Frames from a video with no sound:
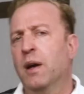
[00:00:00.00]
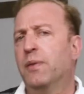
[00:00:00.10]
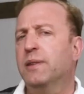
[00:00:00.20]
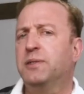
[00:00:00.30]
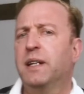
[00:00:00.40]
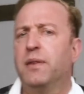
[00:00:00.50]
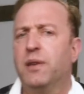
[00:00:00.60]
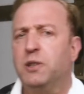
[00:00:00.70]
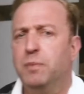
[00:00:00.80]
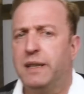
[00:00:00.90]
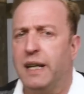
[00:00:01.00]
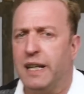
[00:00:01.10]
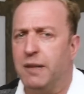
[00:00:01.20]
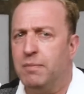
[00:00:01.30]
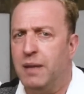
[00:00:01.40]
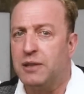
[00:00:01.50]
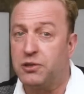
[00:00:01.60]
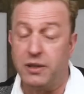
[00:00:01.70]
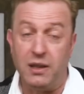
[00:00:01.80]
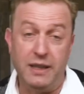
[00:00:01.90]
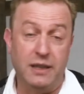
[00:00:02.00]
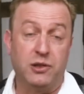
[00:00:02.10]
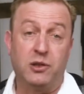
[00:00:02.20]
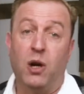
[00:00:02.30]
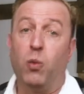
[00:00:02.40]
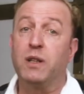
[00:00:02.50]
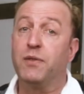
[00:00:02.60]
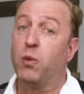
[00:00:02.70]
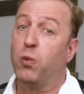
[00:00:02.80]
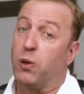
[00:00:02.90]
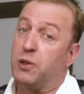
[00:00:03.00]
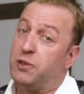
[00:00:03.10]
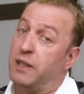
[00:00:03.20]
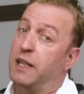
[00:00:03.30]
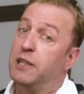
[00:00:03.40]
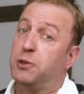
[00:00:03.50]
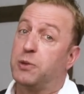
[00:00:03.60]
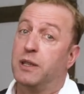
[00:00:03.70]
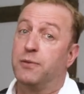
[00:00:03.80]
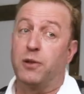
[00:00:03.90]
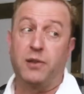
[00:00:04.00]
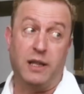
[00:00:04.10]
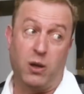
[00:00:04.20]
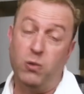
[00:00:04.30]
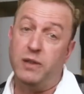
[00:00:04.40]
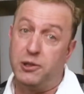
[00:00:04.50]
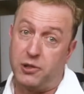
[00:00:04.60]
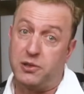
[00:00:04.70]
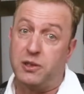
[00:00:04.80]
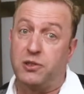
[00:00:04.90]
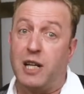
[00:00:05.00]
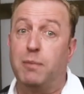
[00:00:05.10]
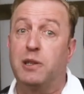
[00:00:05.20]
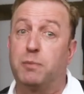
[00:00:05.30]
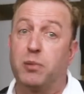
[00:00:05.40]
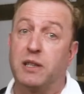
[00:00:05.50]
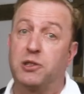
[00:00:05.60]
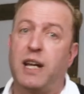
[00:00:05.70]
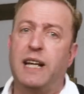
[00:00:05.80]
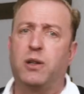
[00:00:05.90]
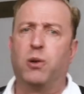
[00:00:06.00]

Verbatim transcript: This day thus became, and still is, one of the worst in history for the only just established British tank